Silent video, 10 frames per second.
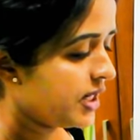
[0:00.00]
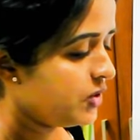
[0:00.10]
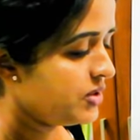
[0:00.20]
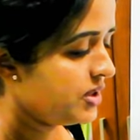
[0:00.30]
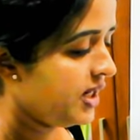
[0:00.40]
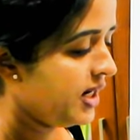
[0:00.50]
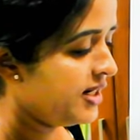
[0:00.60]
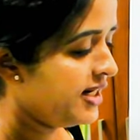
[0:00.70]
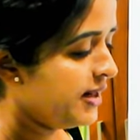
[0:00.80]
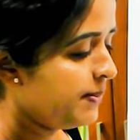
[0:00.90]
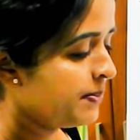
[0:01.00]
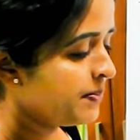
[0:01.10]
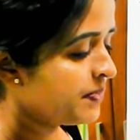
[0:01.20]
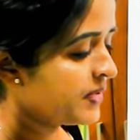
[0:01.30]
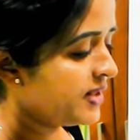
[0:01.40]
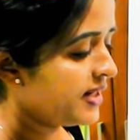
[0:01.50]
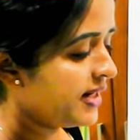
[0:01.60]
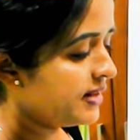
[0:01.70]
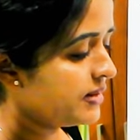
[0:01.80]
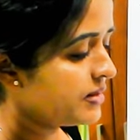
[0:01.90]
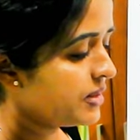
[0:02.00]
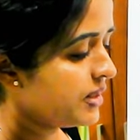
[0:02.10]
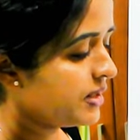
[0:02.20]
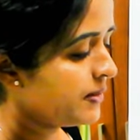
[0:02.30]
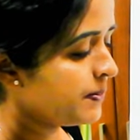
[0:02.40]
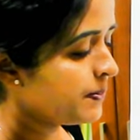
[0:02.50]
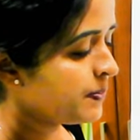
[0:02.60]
can you see a dip like this here?